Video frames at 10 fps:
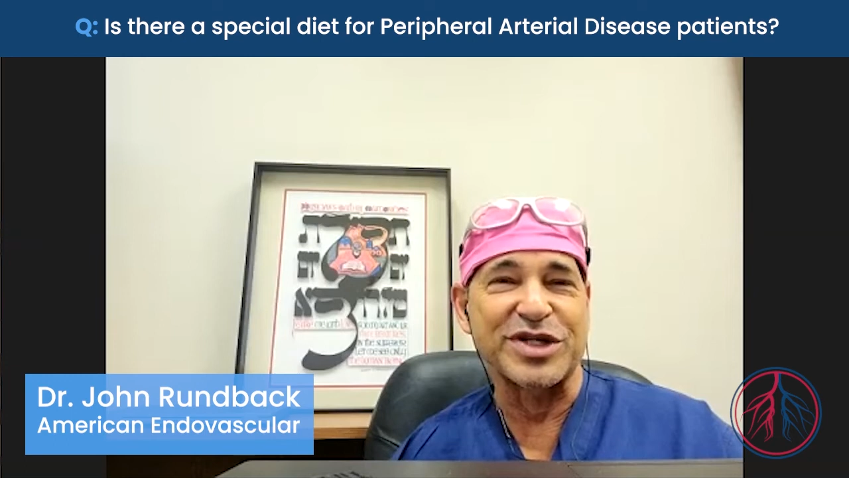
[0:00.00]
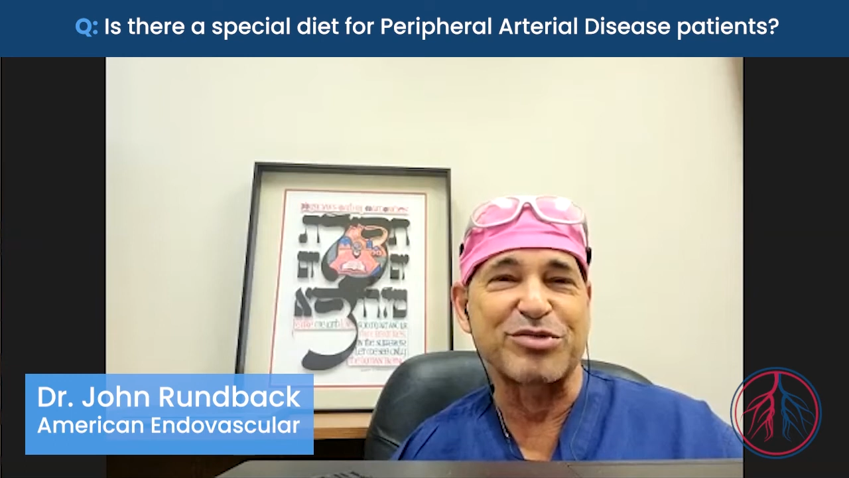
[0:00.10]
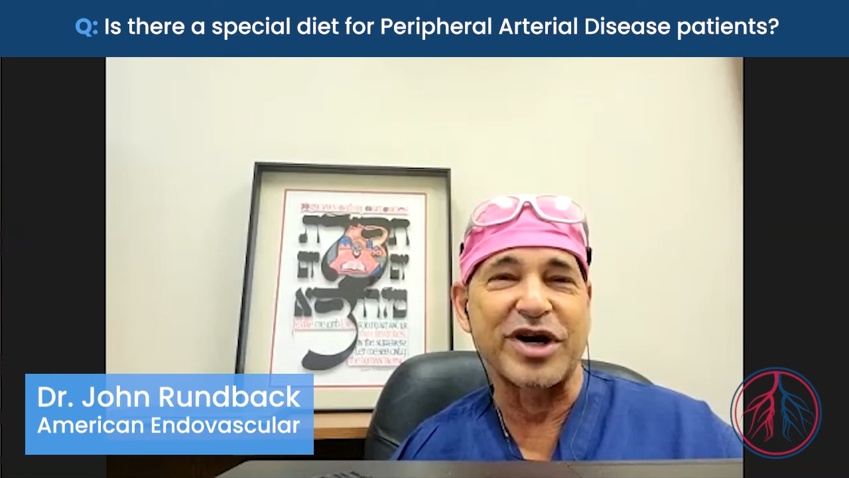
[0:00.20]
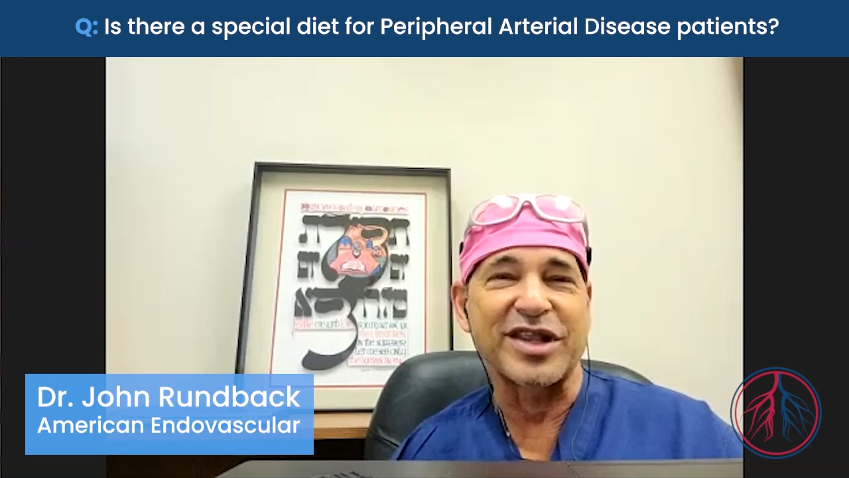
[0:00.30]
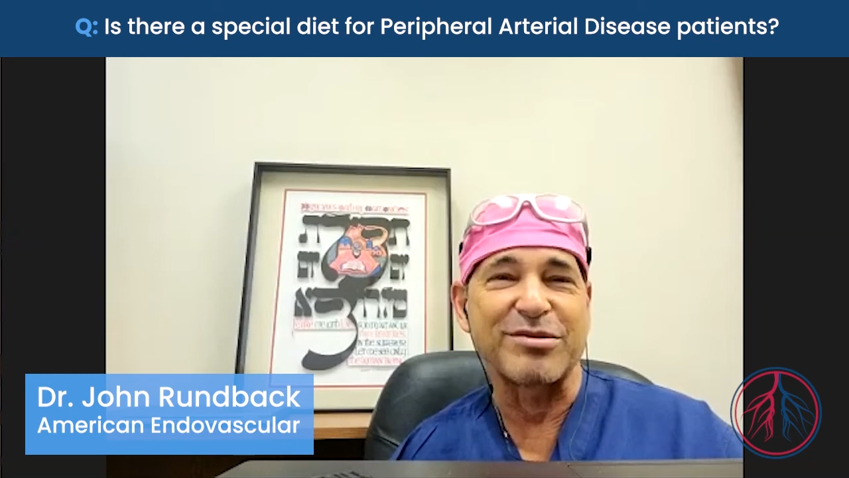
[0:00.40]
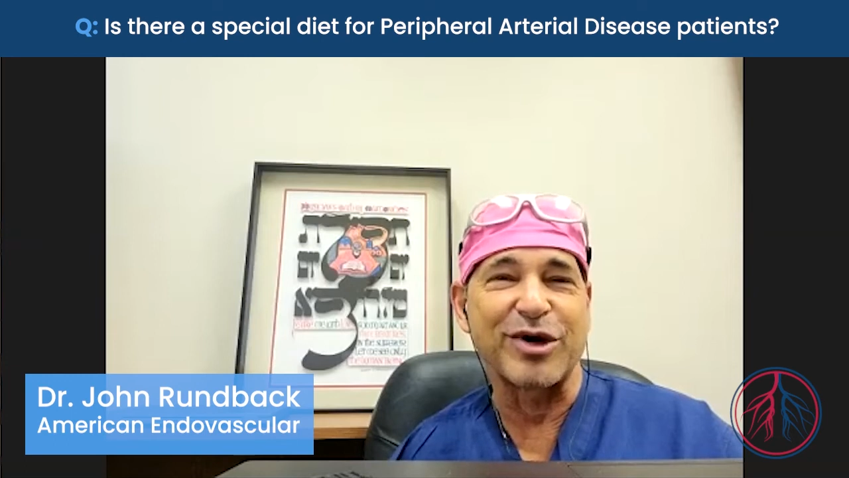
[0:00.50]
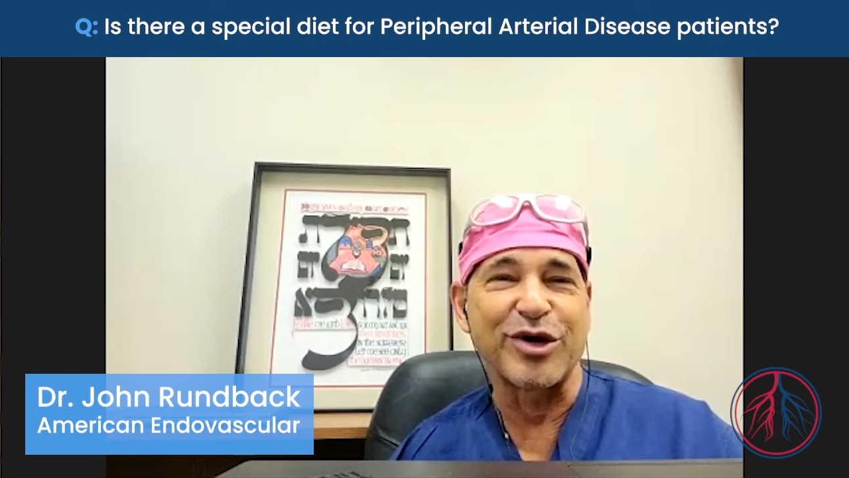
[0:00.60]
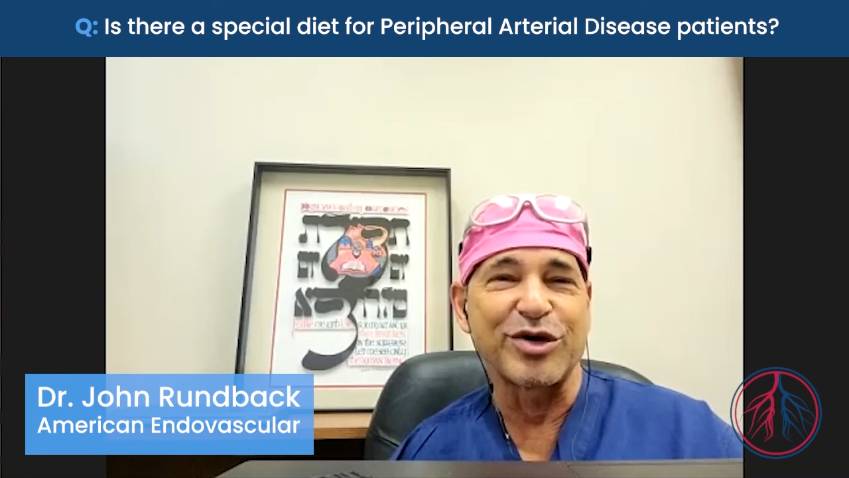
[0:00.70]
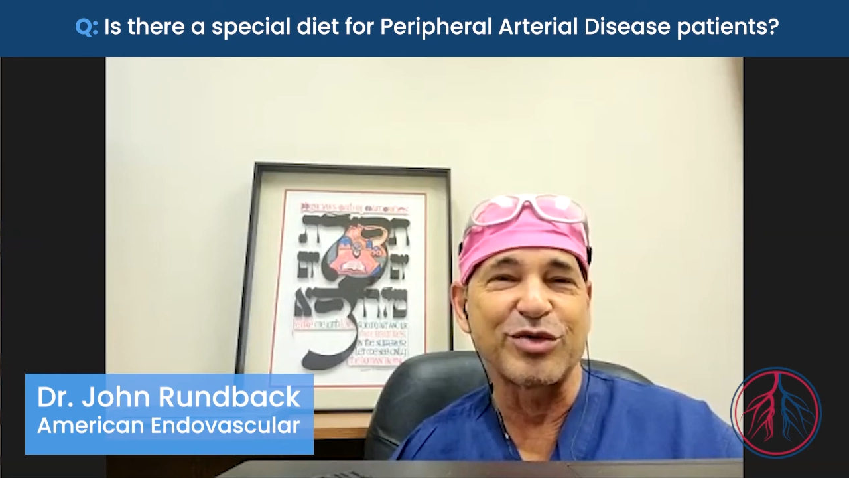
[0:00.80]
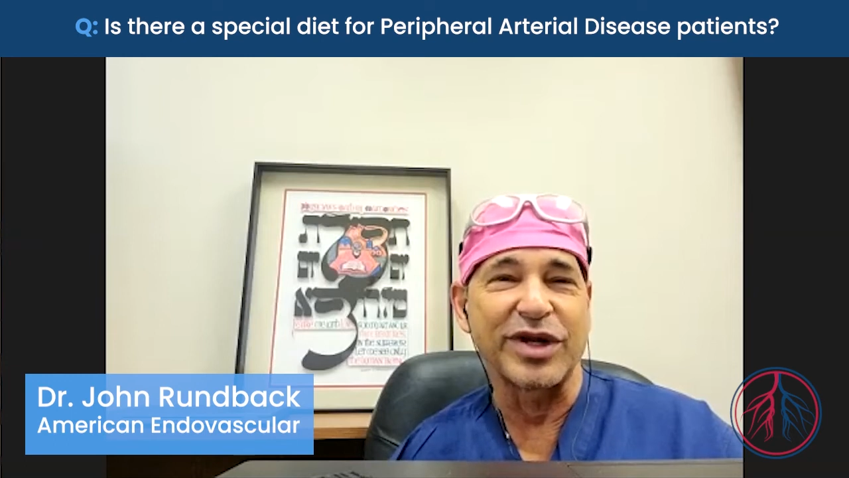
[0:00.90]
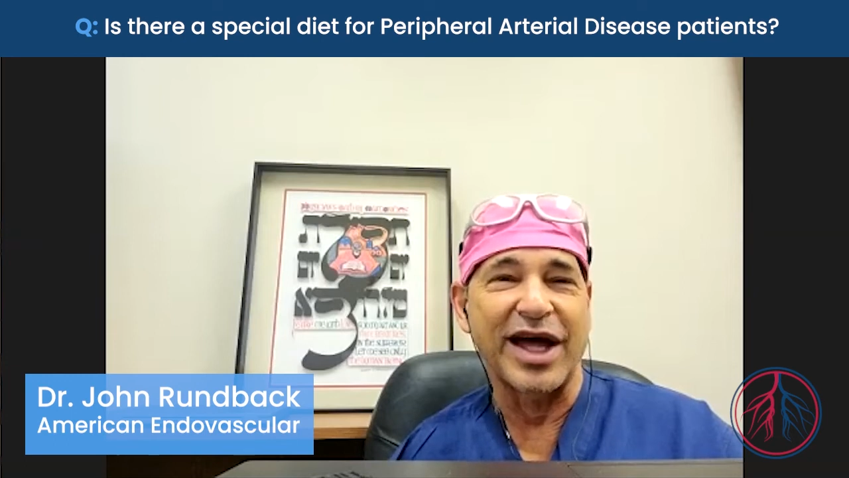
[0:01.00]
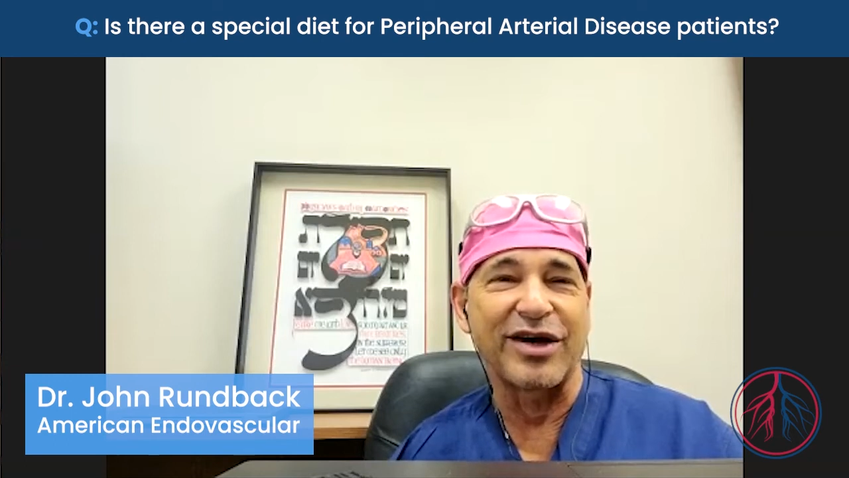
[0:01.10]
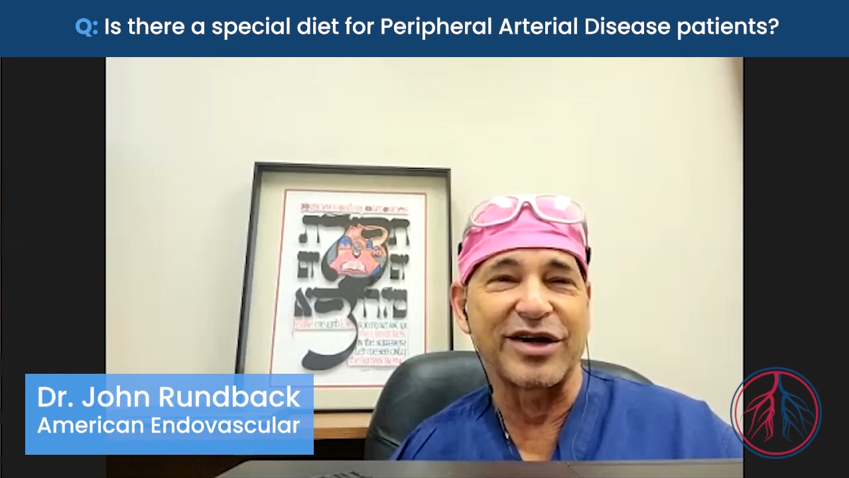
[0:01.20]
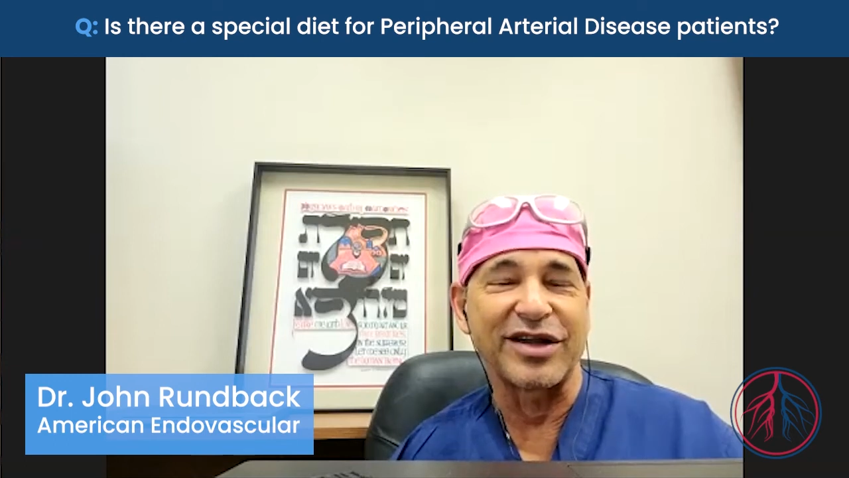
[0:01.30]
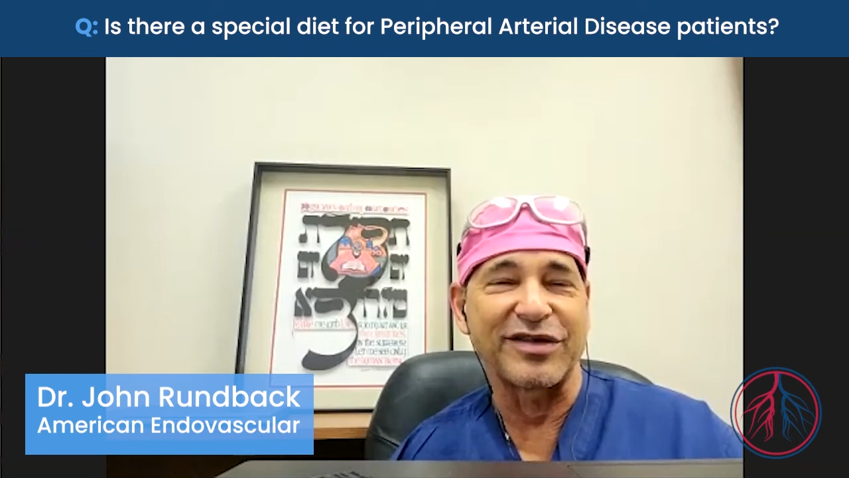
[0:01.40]
bred in the bone will
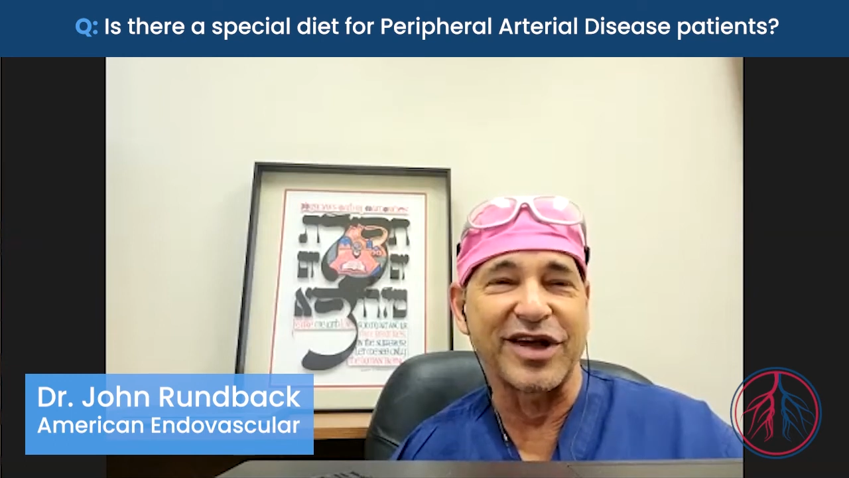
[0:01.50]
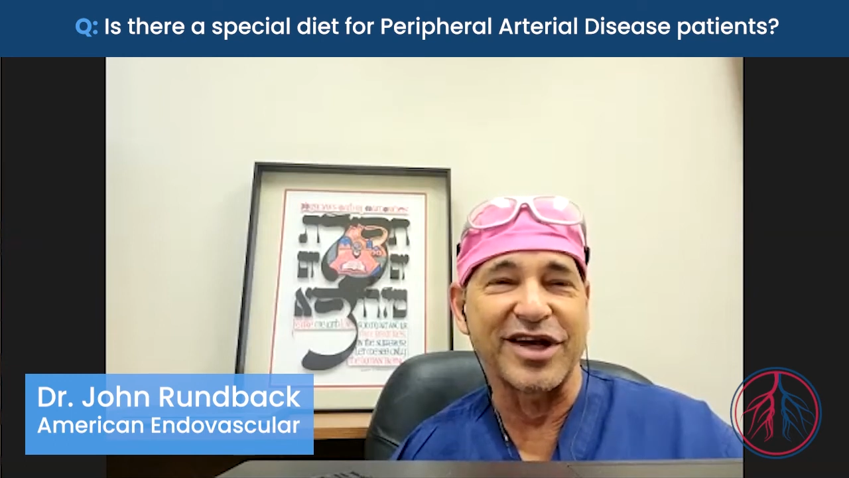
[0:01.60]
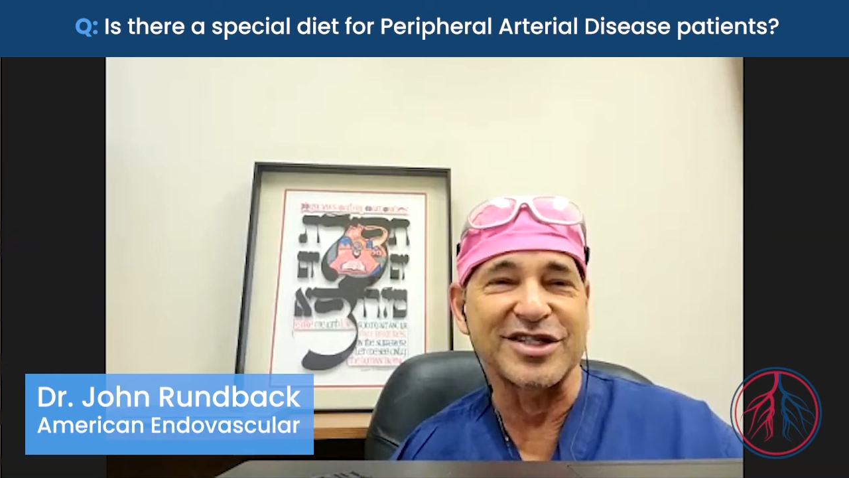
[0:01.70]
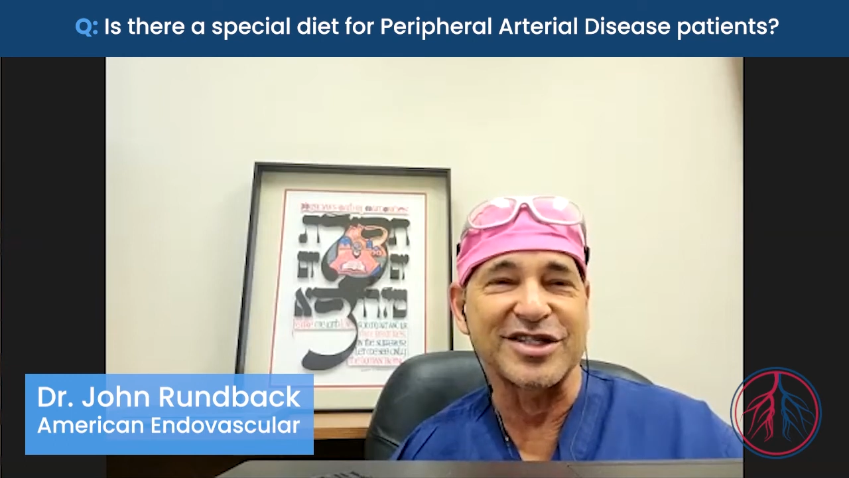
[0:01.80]
out in the flesh.